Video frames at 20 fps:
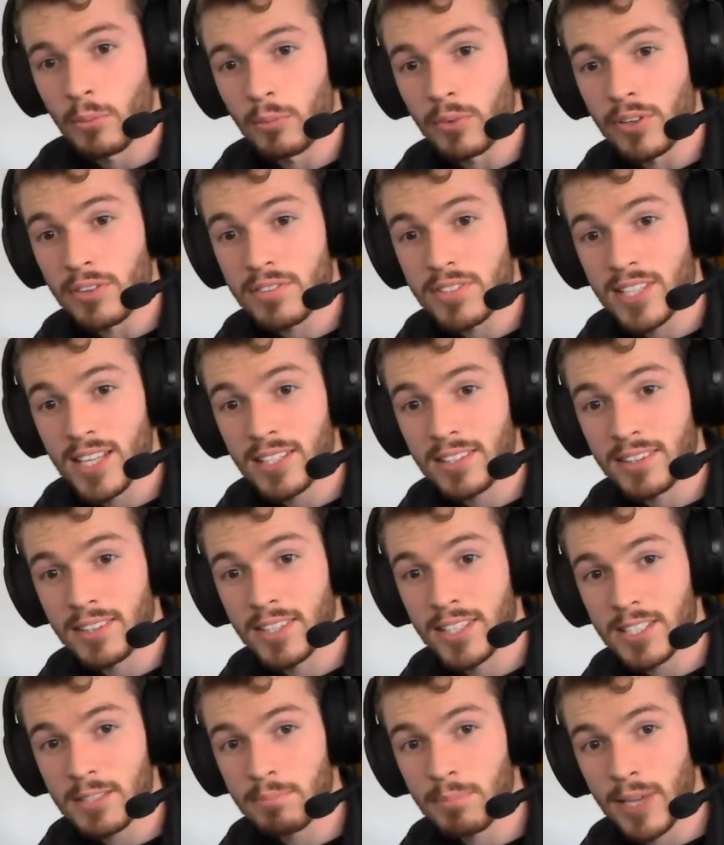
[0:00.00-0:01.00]
We've said
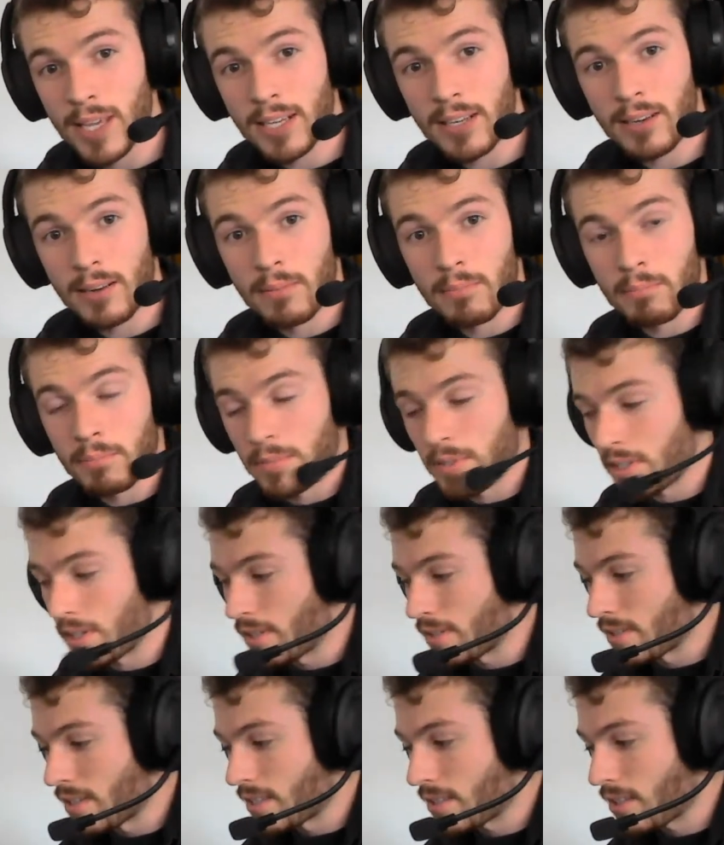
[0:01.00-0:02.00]
this pen
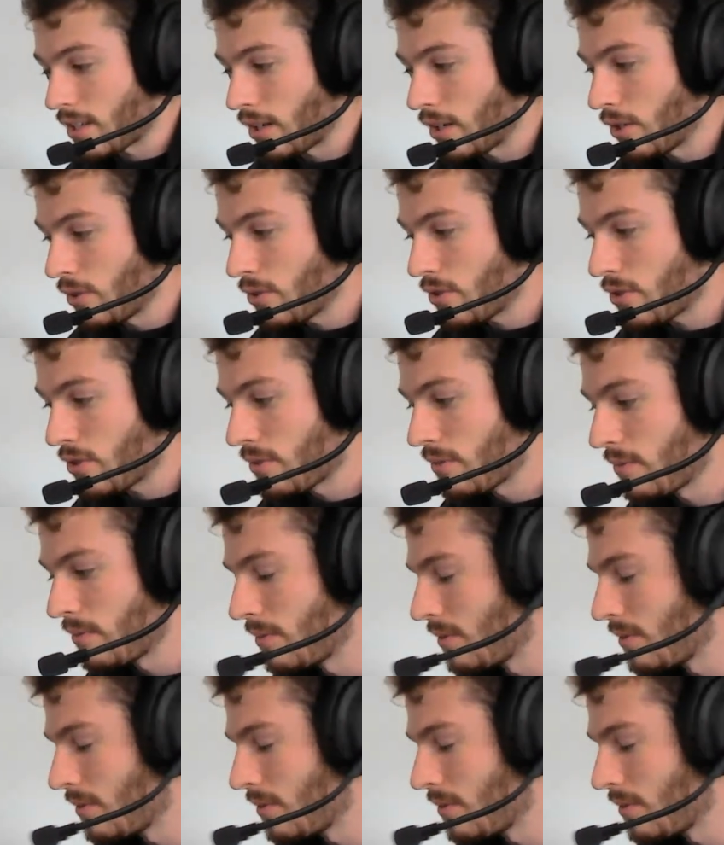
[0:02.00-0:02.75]
because it's close.